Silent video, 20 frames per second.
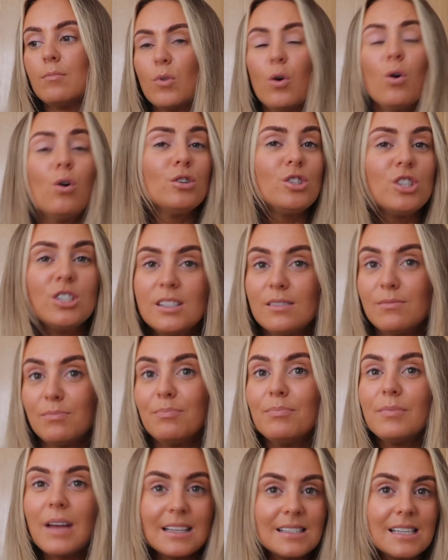Or just,
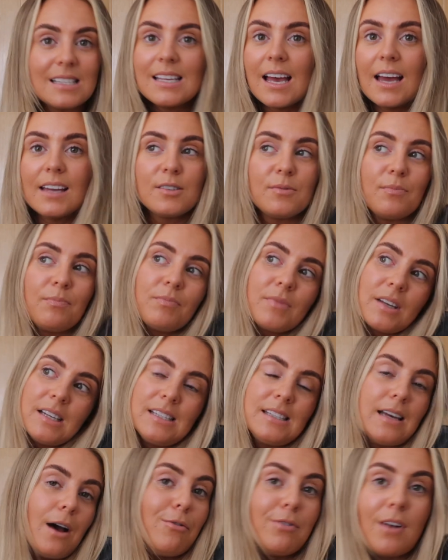as I said, a
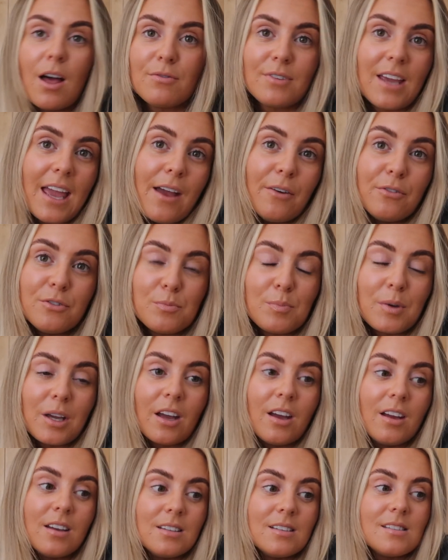self-love gift,
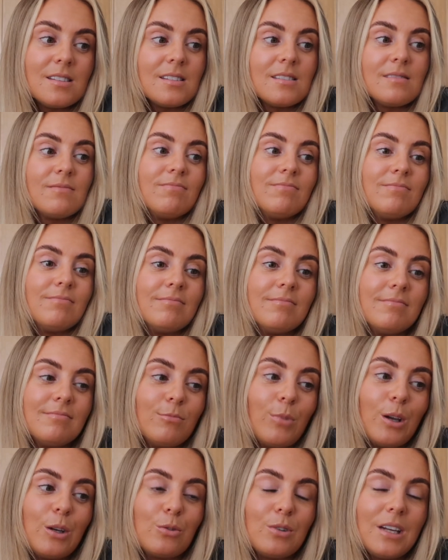because
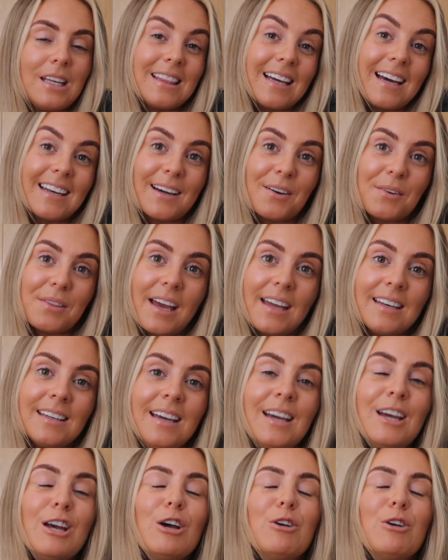we all need that now and then.